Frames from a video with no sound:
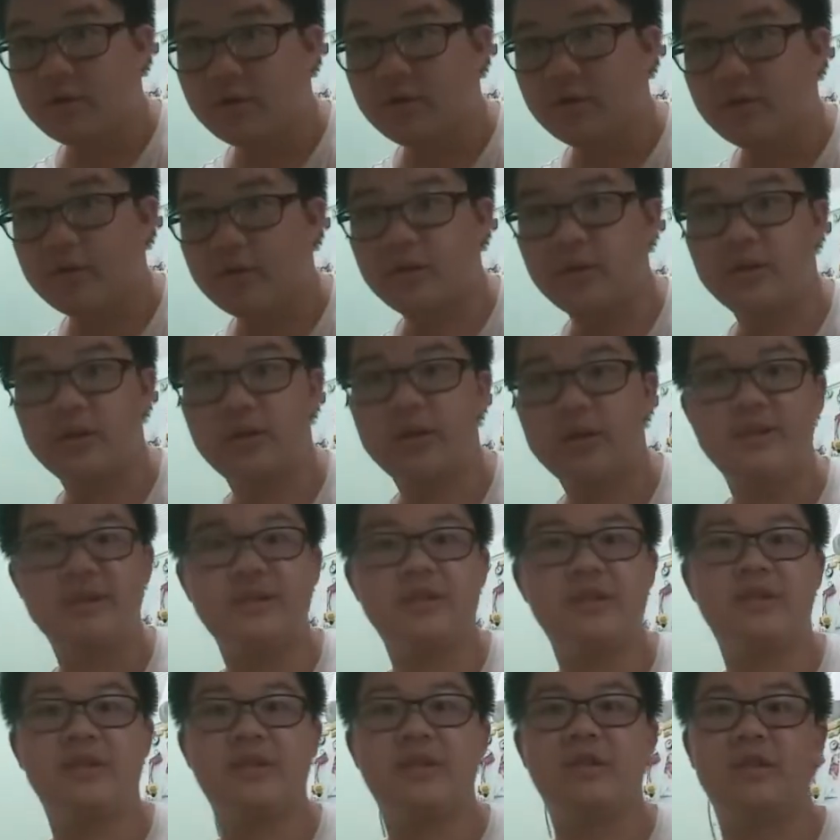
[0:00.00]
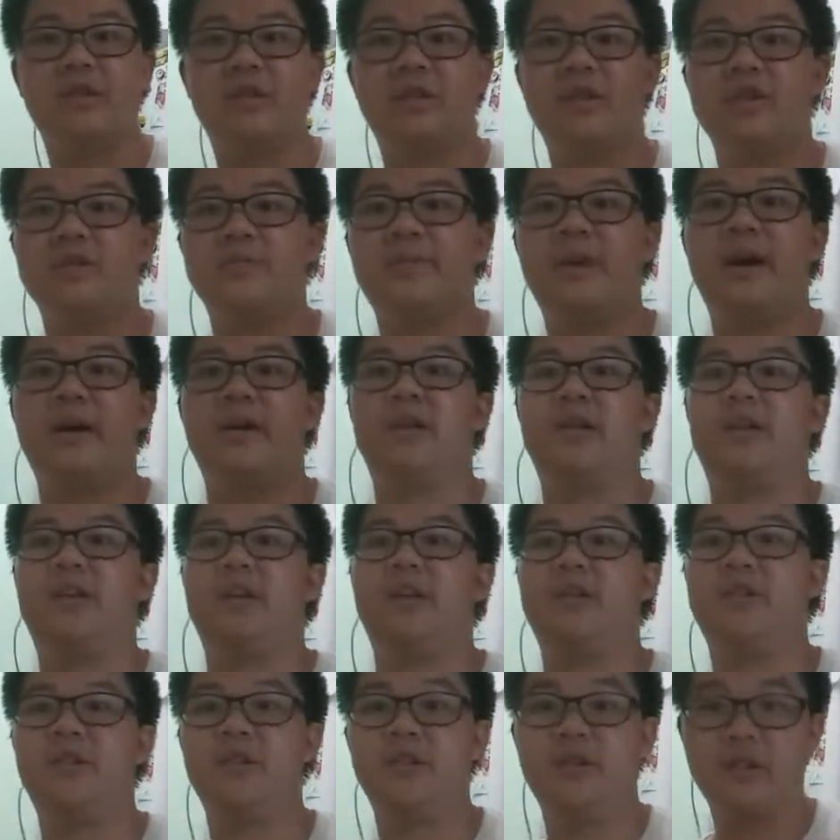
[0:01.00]
nah, this is only gonna cost
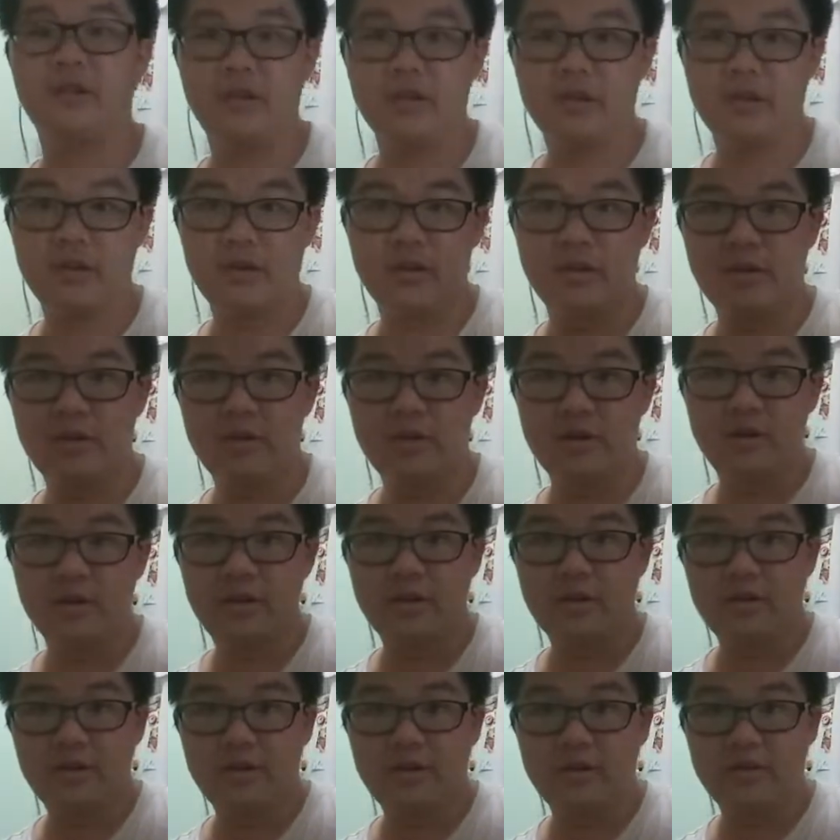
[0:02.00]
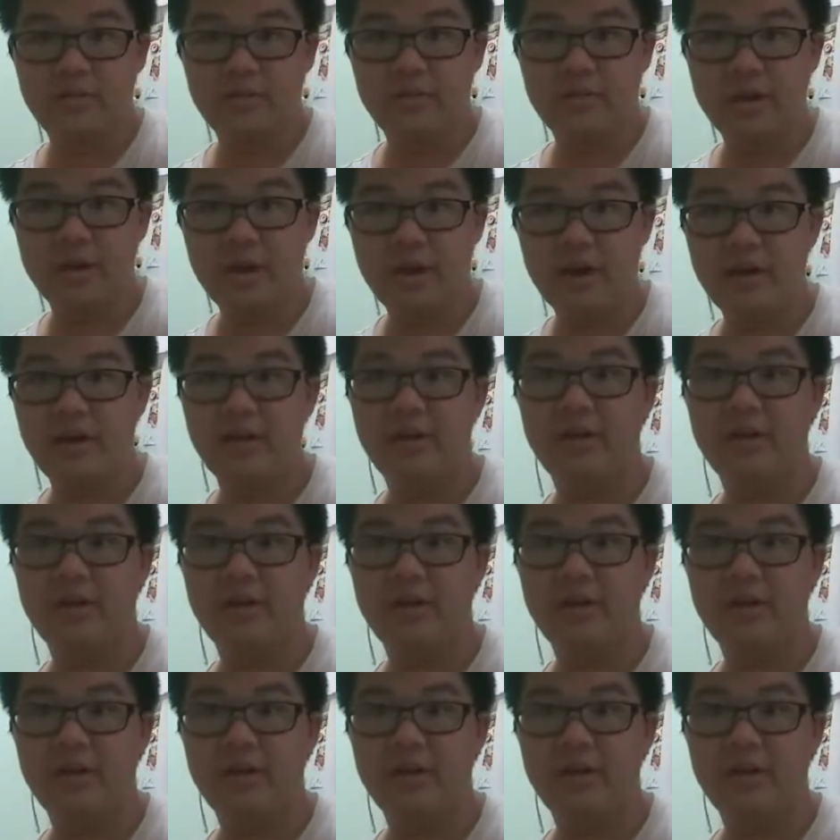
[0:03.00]
backlight. Man,